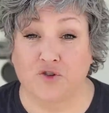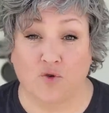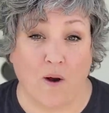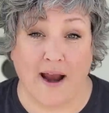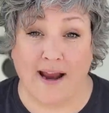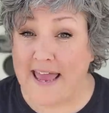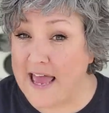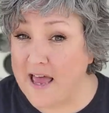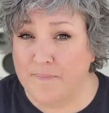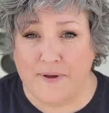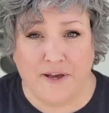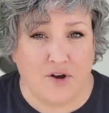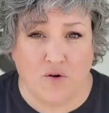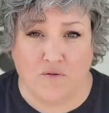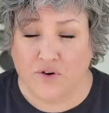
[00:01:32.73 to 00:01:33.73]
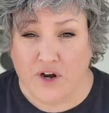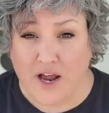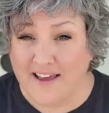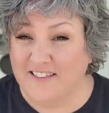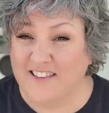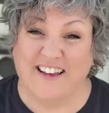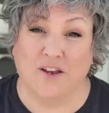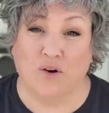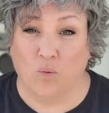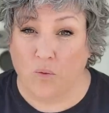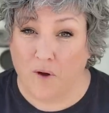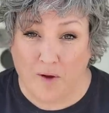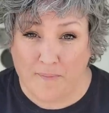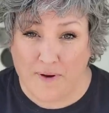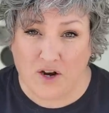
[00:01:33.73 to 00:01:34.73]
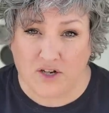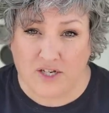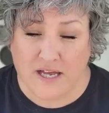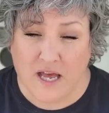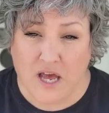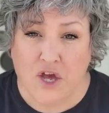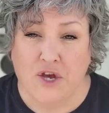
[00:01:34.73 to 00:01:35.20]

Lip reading: dry camp in overnight, like at a Walmart.